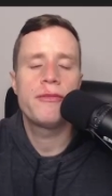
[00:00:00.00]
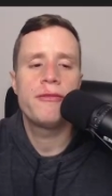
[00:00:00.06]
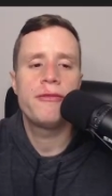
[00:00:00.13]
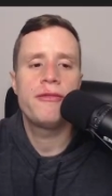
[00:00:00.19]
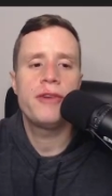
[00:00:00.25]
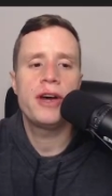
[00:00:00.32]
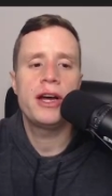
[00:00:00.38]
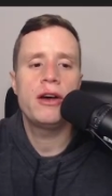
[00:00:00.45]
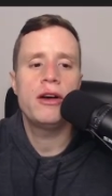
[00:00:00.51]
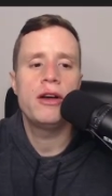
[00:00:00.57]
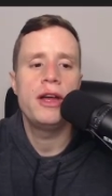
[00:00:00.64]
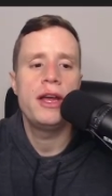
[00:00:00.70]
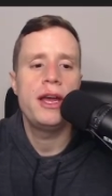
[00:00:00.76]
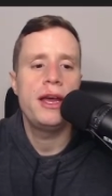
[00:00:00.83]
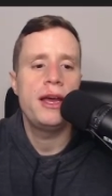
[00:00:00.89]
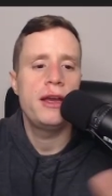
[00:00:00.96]
file.
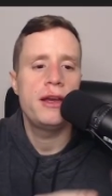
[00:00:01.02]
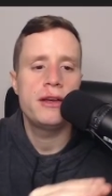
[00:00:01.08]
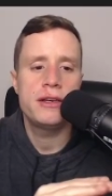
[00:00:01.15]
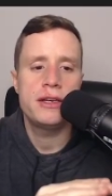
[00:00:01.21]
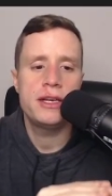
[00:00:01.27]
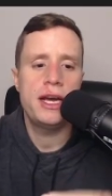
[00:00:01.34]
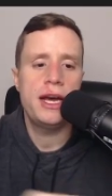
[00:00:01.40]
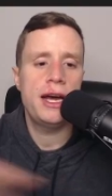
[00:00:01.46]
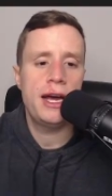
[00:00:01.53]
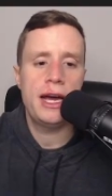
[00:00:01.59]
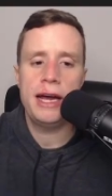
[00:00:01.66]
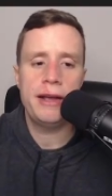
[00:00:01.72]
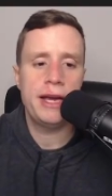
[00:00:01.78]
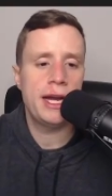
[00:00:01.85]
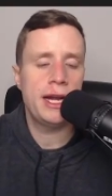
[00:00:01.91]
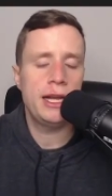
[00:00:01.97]

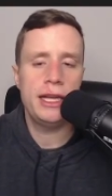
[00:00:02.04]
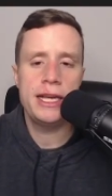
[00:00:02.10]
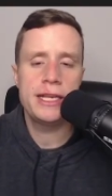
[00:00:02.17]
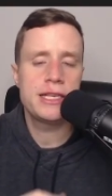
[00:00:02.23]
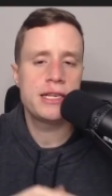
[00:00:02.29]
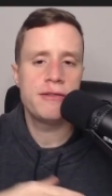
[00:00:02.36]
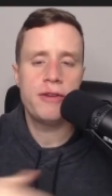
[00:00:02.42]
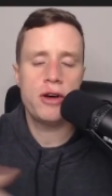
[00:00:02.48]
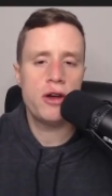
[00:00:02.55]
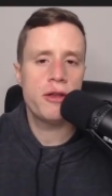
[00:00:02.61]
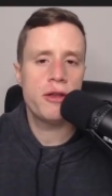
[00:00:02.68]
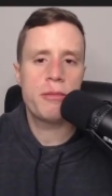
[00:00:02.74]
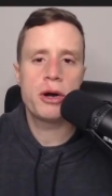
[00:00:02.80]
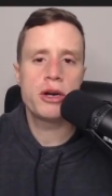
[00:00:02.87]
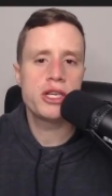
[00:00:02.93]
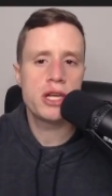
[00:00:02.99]
I got a list of all the
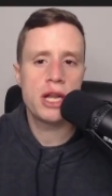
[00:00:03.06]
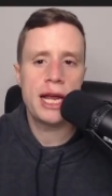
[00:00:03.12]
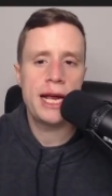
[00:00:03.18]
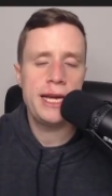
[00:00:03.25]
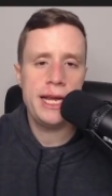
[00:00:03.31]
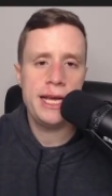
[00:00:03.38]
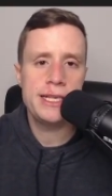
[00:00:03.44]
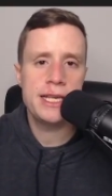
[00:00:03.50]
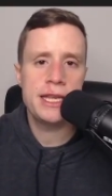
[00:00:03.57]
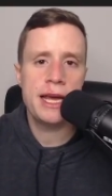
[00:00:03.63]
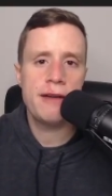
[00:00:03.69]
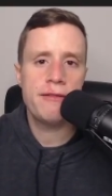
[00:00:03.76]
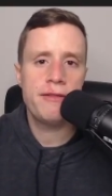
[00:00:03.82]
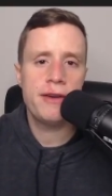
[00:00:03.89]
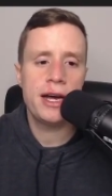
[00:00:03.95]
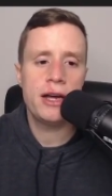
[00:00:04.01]
personal IDs in
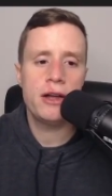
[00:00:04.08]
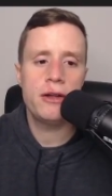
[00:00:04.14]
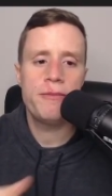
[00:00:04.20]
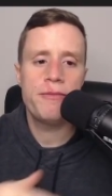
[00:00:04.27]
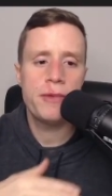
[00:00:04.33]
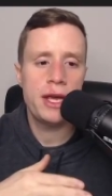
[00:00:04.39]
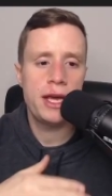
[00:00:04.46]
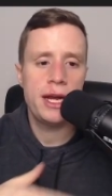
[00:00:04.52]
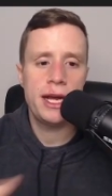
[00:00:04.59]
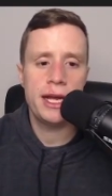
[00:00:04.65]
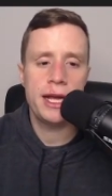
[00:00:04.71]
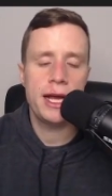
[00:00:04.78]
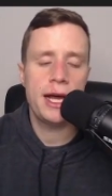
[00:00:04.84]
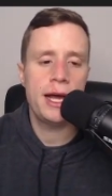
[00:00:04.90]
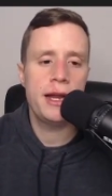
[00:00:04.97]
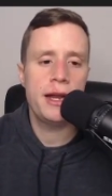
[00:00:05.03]
that file, and I
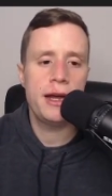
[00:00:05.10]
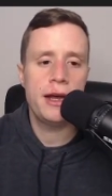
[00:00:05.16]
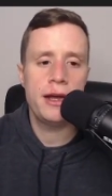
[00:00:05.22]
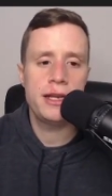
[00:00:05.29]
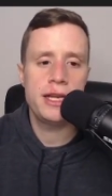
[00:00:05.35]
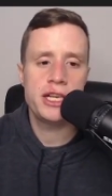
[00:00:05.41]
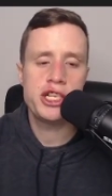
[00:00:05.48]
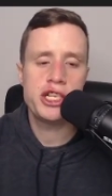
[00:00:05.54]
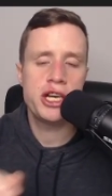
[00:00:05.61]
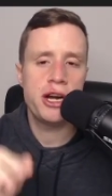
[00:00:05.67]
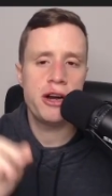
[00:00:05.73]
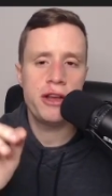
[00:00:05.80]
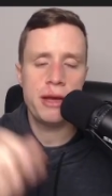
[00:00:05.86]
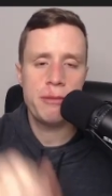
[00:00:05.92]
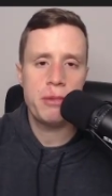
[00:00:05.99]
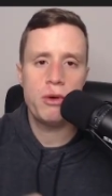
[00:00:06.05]
got a
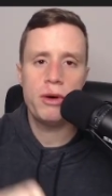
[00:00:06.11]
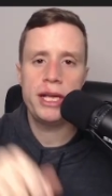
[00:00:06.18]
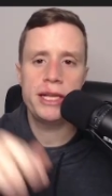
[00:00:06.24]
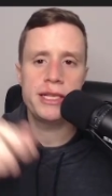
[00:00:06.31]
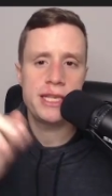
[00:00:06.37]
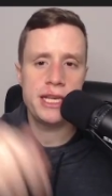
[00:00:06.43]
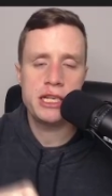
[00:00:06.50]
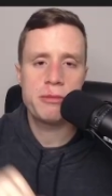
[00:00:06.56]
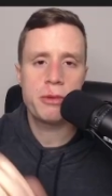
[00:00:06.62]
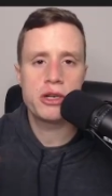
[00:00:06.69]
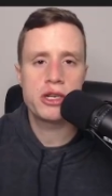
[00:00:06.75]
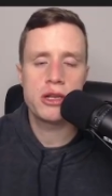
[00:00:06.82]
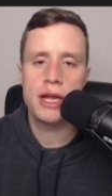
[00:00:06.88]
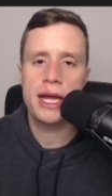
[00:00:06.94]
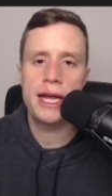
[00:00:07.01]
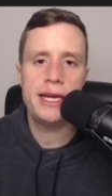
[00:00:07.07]
dictionary that points each
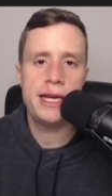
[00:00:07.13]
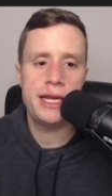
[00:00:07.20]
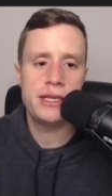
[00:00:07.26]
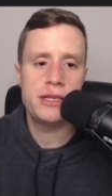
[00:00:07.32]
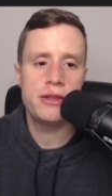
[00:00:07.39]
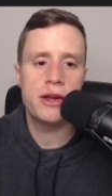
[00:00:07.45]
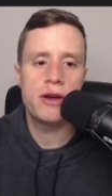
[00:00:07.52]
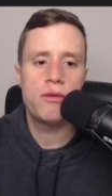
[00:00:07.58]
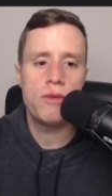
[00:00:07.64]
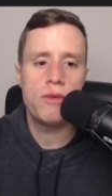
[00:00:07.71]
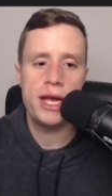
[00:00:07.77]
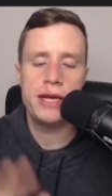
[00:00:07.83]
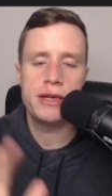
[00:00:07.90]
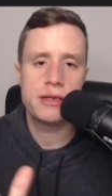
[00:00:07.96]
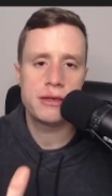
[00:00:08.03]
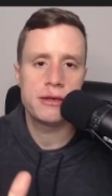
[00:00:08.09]
personal ID to their
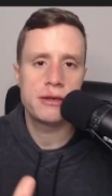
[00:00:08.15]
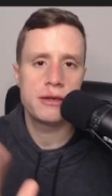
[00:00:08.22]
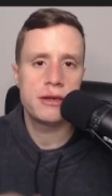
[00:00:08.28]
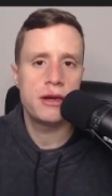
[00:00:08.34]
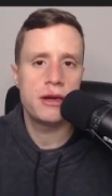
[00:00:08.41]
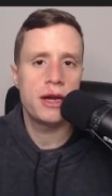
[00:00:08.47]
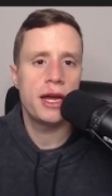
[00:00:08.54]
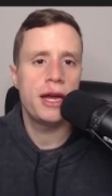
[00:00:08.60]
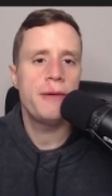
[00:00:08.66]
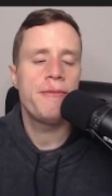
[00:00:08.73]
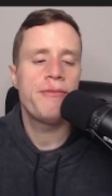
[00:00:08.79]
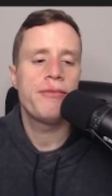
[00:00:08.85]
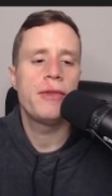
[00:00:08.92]
weight, okay?